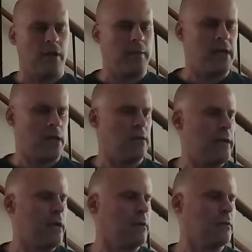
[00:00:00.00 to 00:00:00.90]
thought it kind of
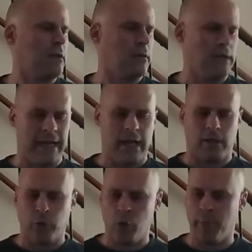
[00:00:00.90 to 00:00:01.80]
light a light
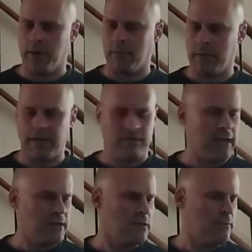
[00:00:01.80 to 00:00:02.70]
aluminum, but it's
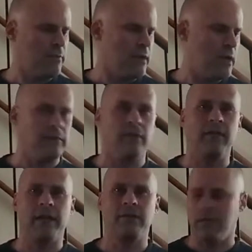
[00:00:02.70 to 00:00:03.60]
actually pretty heavy. It's
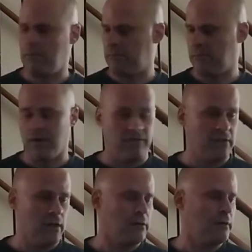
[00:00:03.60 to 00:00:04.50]
actually pretty
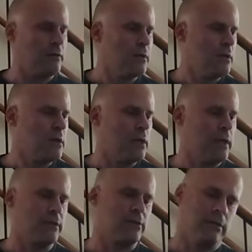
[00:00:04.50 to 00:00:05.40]
solid,
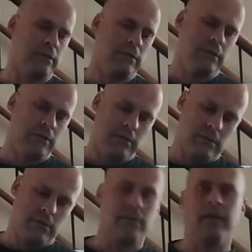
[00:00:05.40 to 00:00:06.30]
actually.
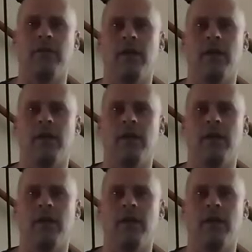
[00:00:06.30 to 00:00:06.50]
So that's